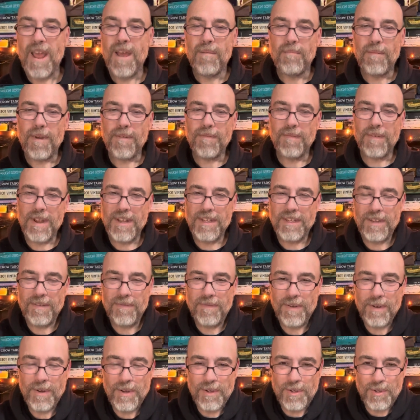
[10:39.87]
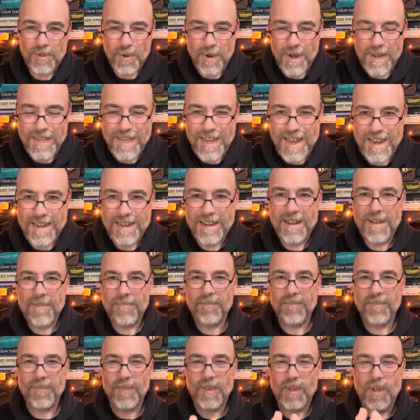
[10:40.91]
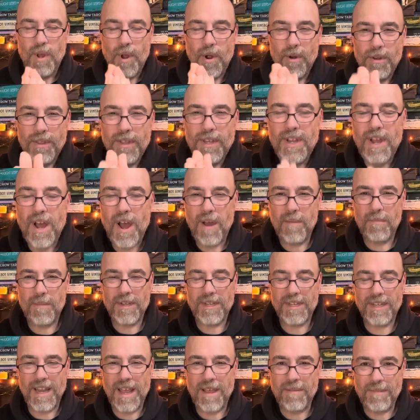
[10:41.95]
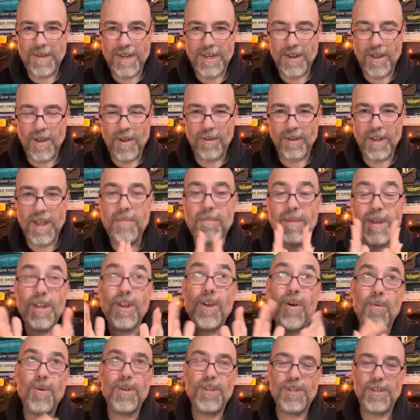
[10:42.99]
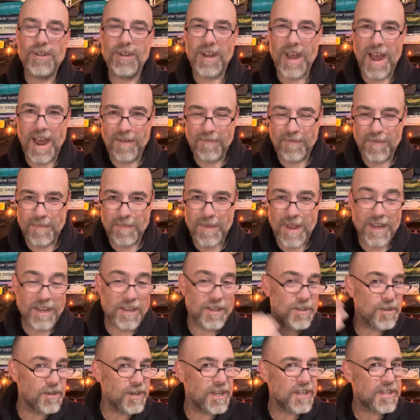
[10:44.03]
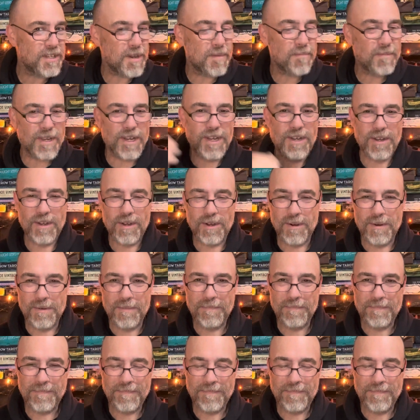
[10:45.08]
My friends, if you enjoyed that, go to the comments, let me know. Let me know what you got from that. Did you get something new?